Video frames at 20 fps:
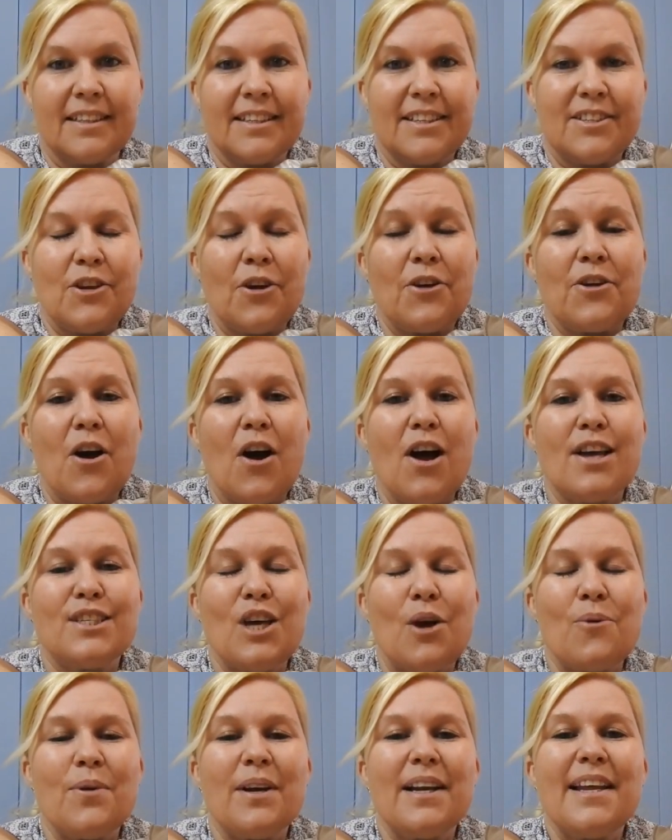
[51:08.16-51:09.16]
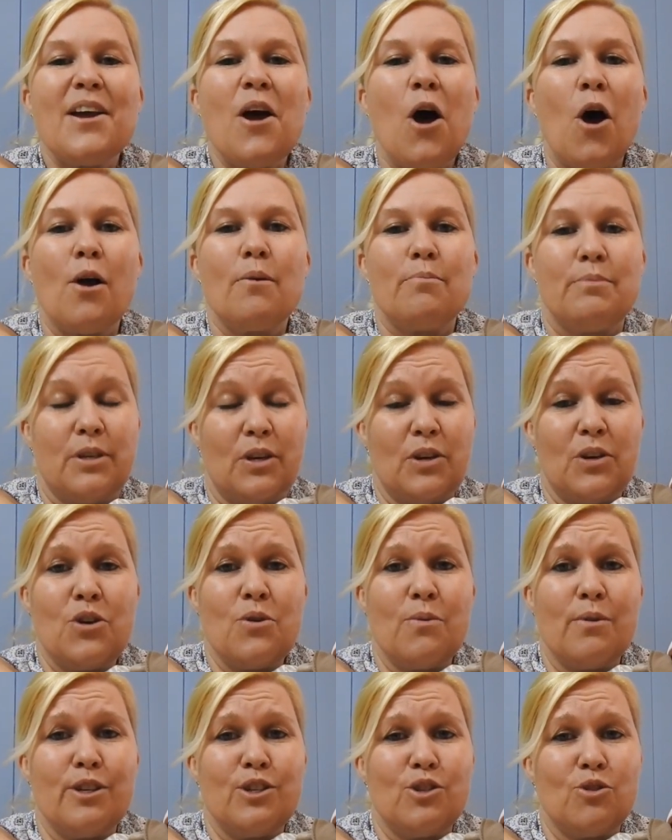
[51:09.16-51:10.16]
So guys, I really hoped
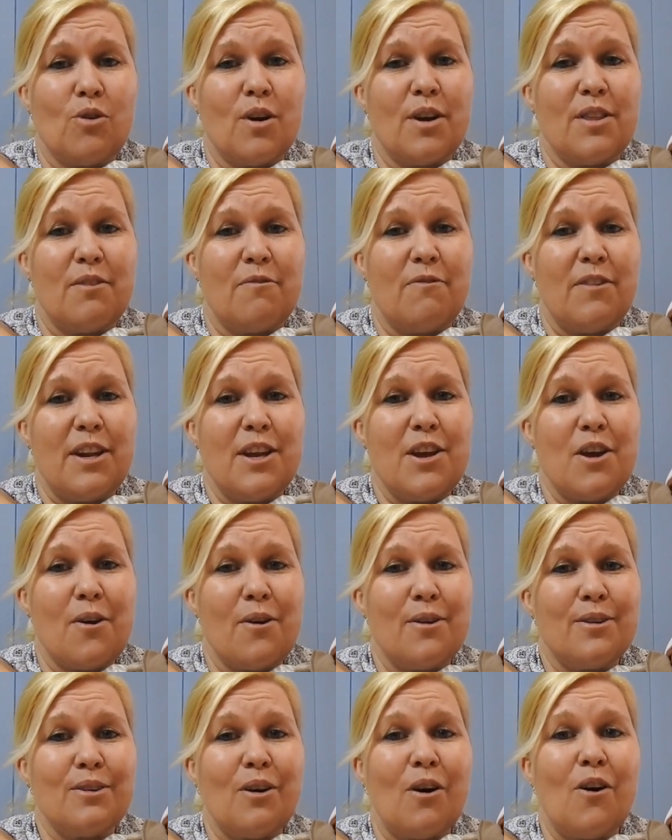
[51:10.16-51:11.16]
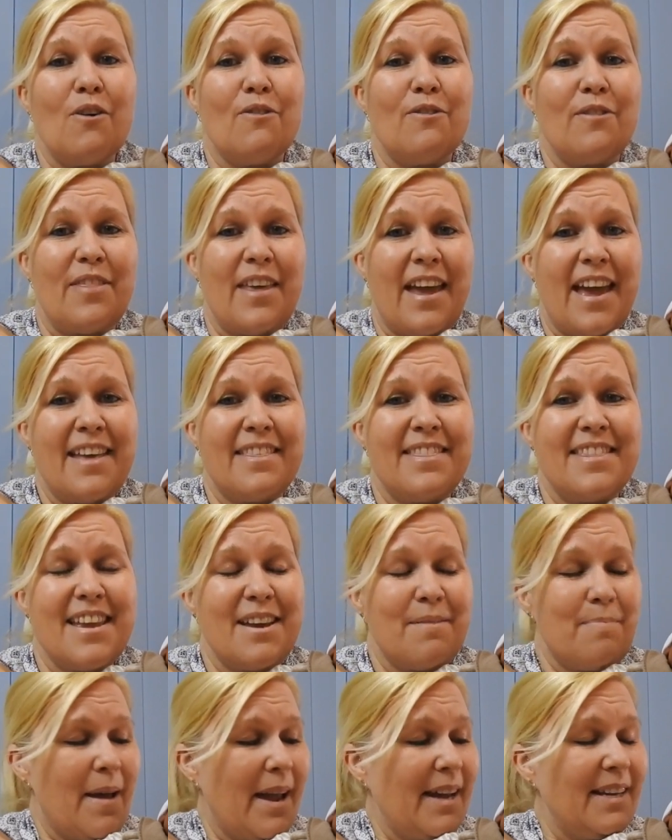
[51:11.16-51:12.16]
you enjoyed the video of the
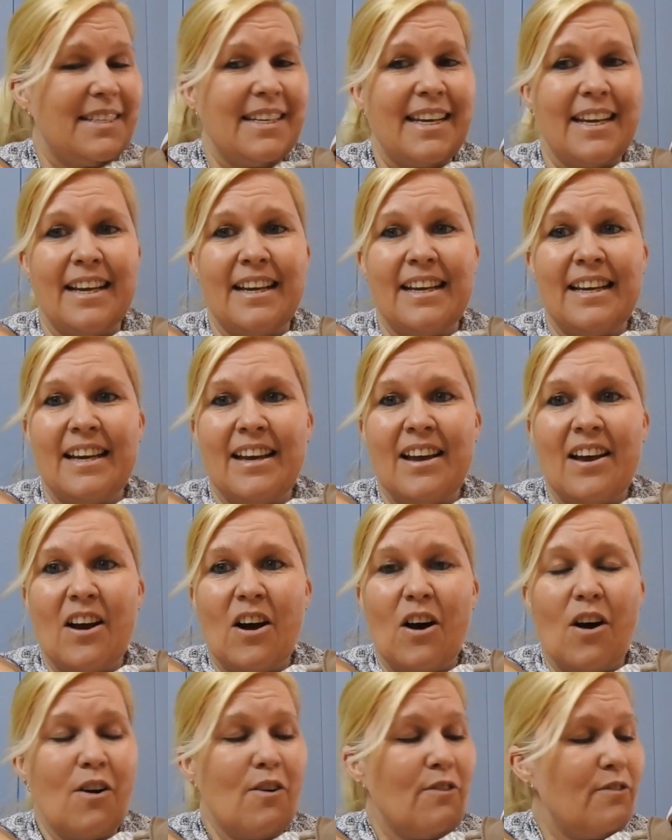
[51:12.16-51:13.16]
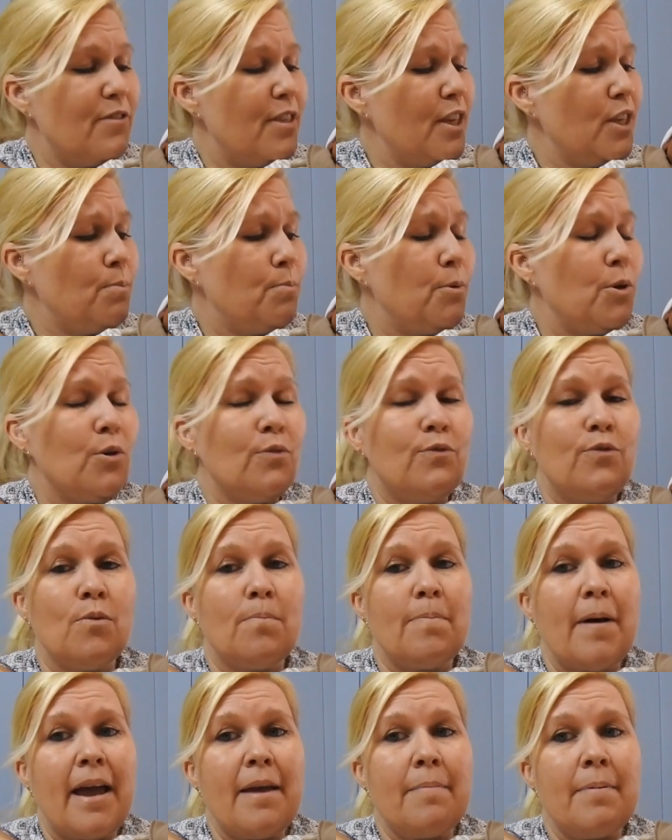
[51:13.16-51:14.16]
ethnic painting of this beautiful
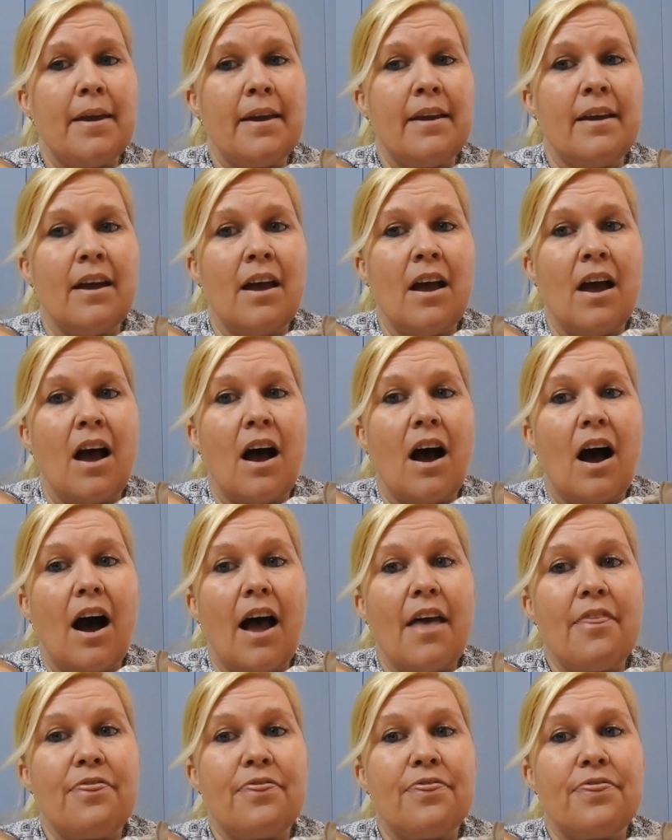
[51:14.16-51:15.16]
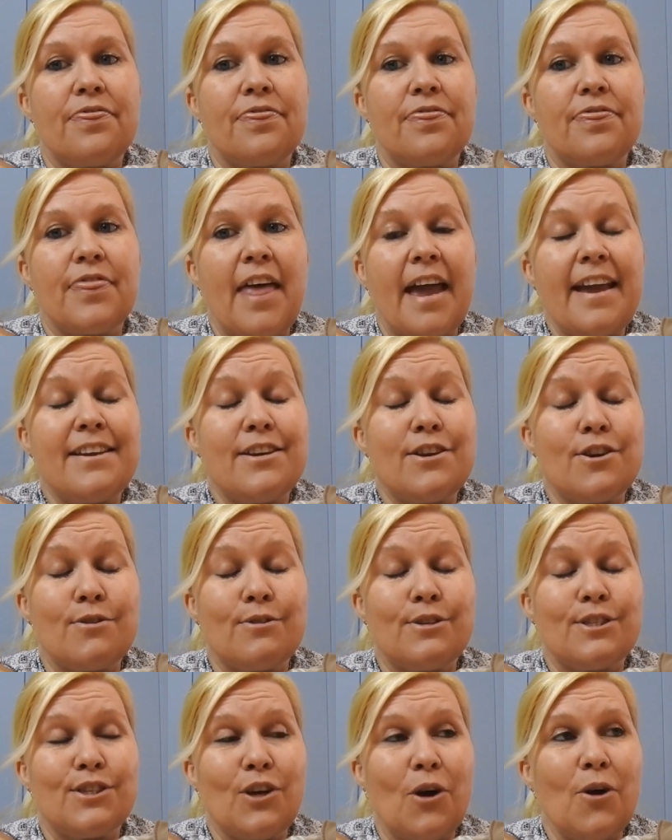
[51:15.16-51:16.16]
baby. I thank you
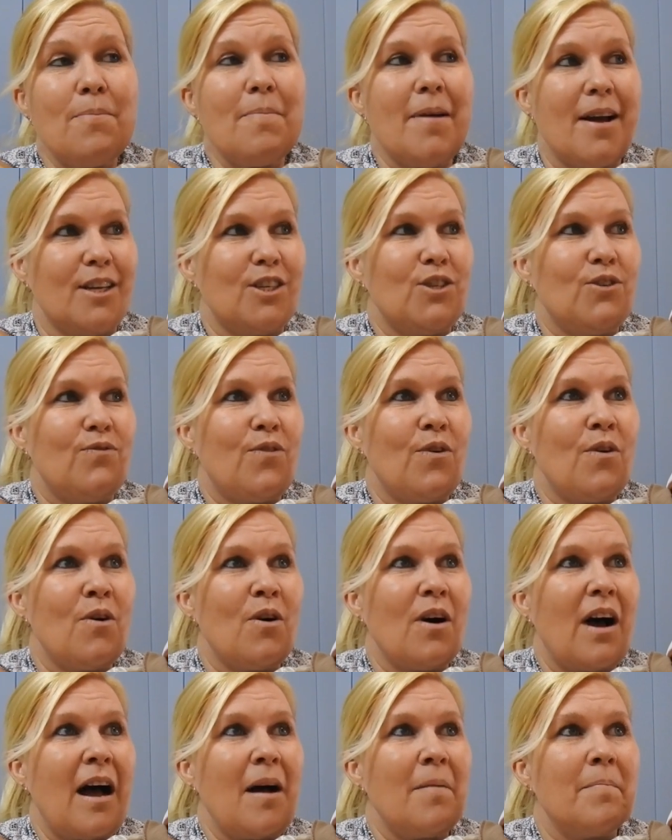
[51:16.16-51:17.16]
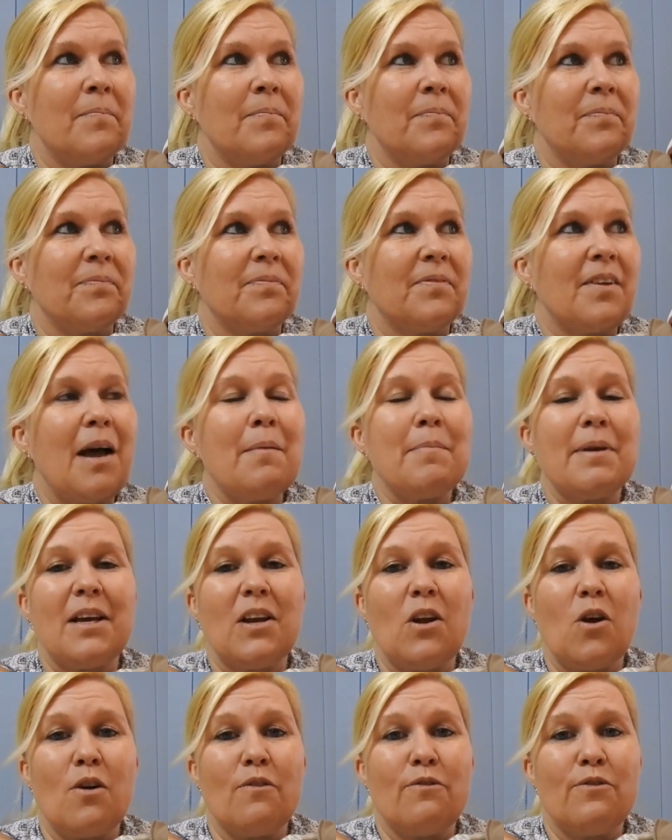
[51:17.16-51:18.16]
so much for coming
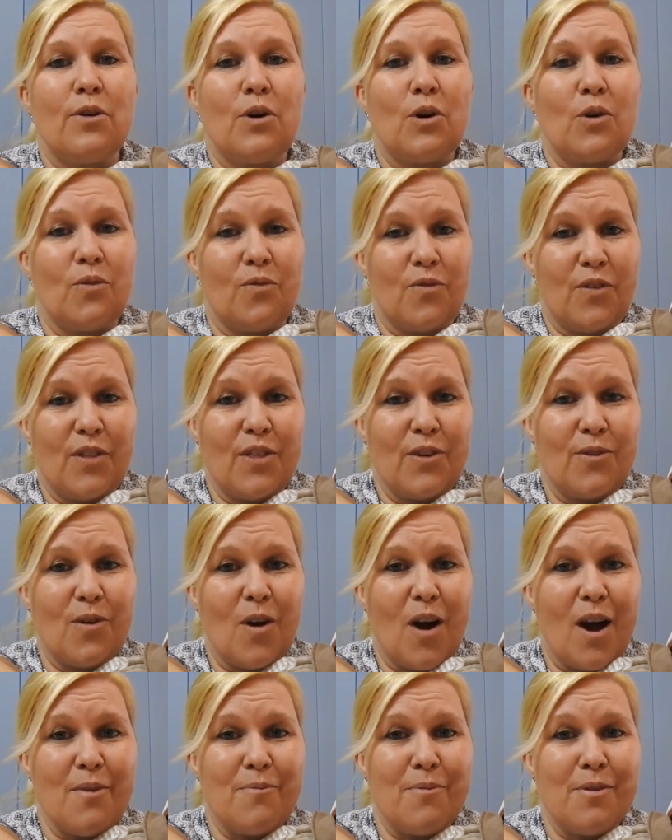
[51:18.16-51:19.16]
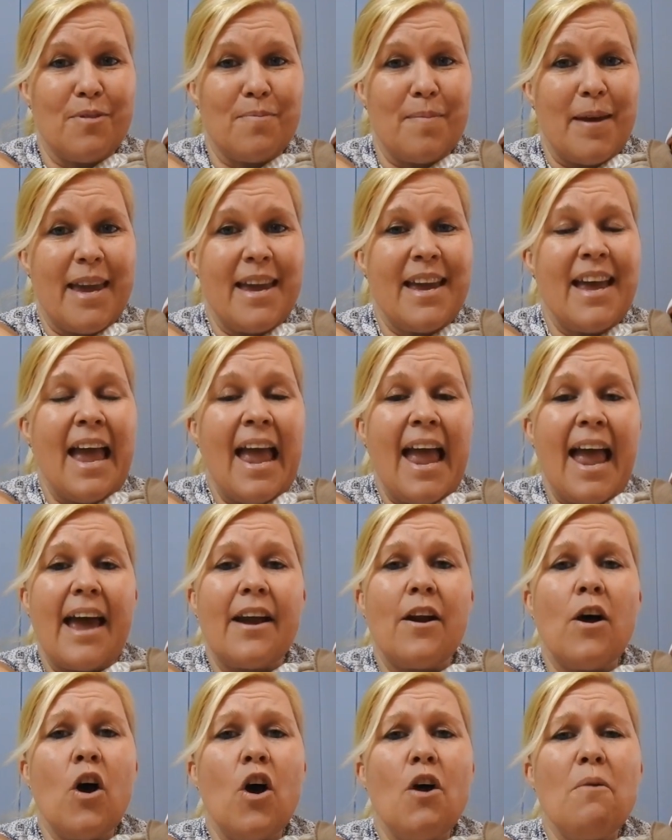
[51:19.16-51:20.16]
along for the ride with me,
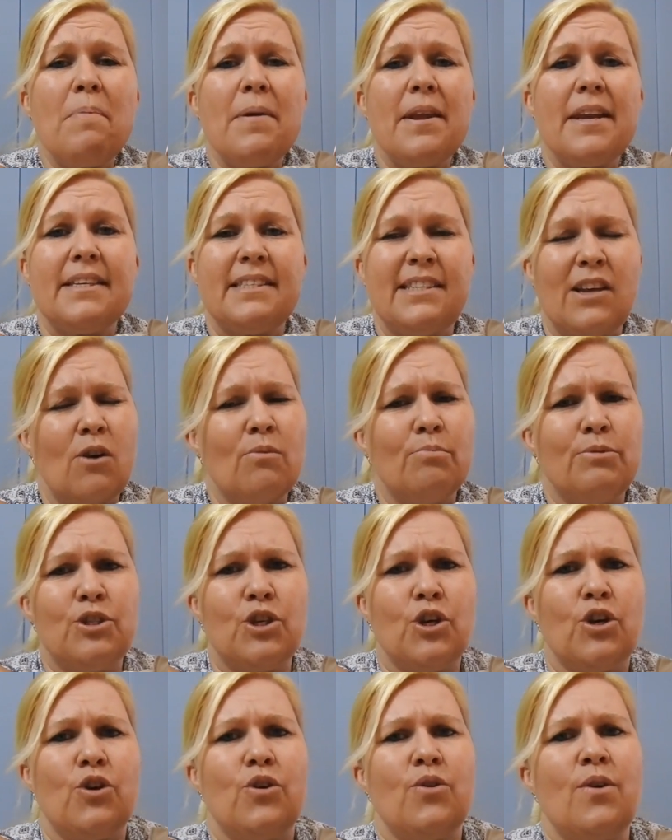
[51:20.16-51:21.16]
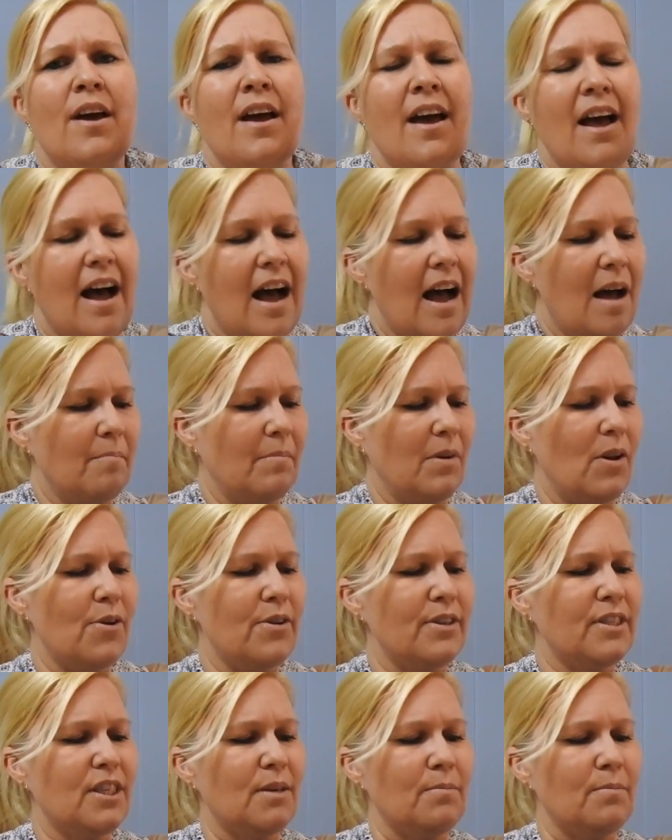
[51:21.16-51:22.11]
and I hope it has helped you learn